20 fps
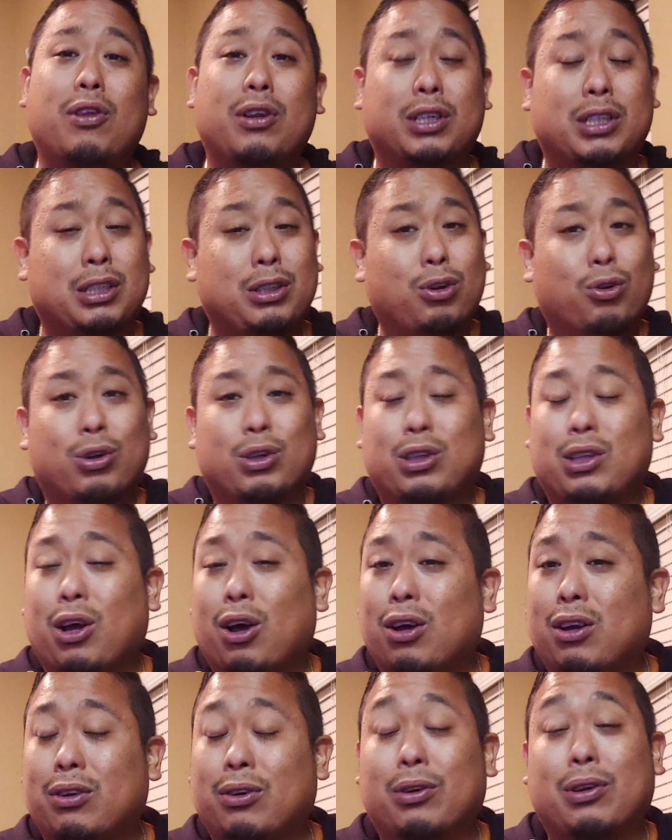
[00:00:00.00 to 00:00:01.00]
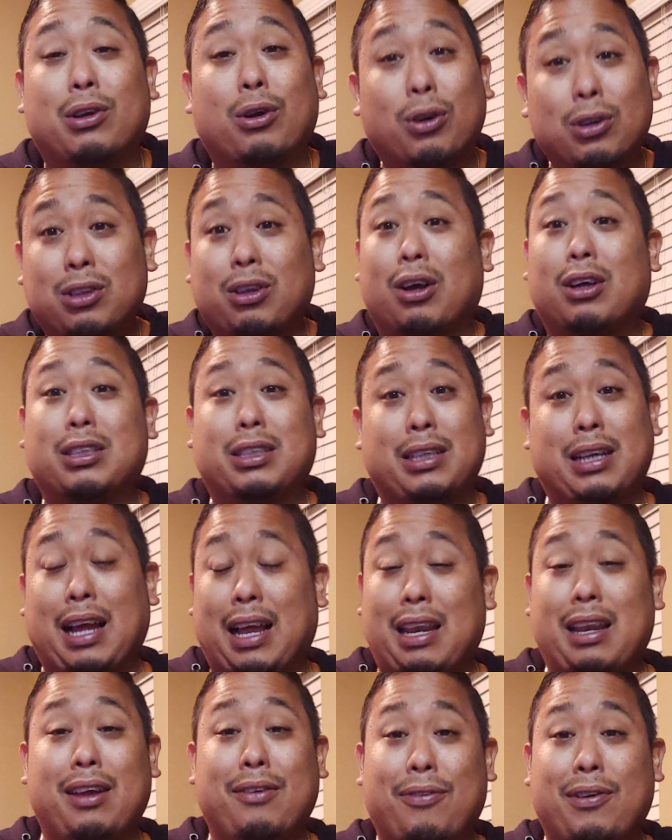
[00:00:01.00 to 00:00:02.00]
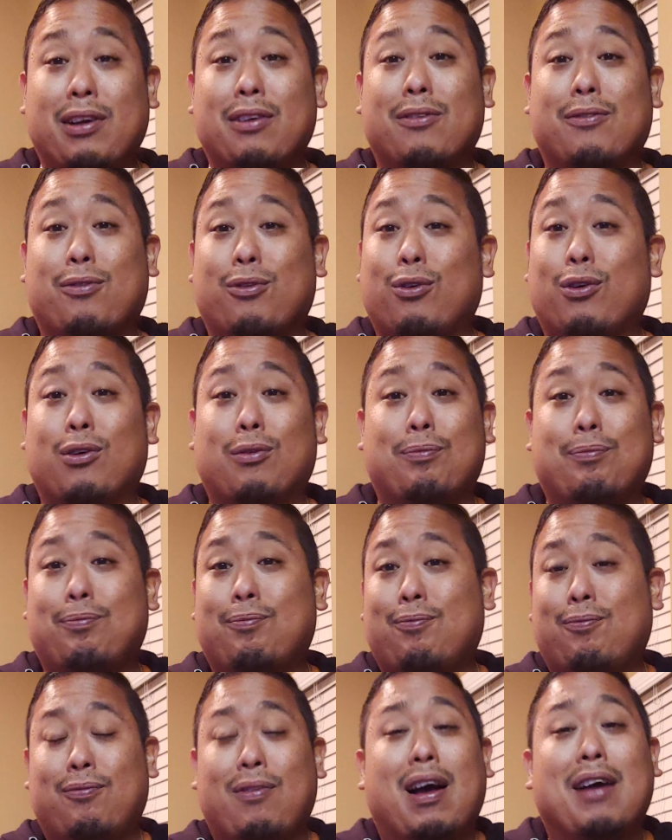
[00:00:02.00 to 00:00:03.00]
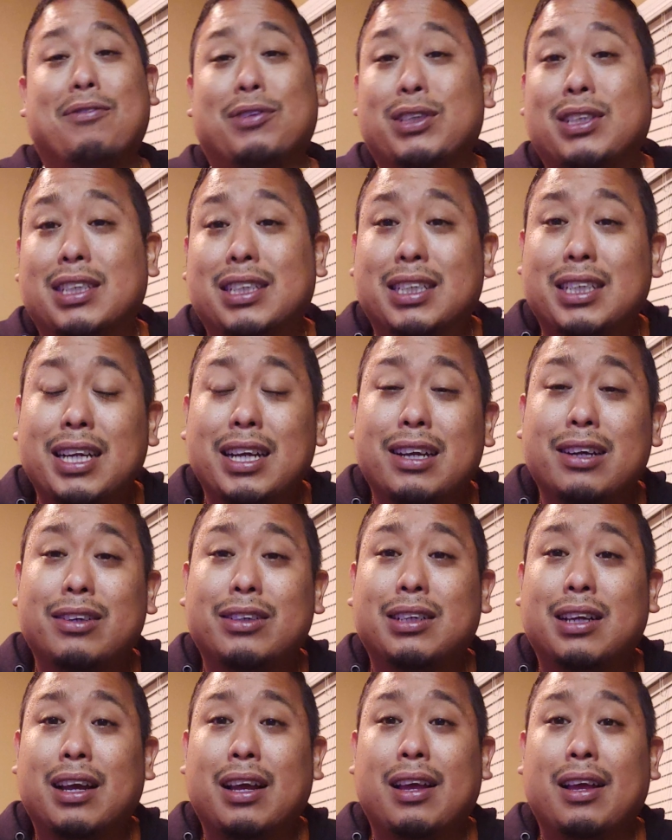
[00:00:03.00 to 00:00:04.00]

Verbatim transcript: There's North, uh, North Austin, I live here for five or six years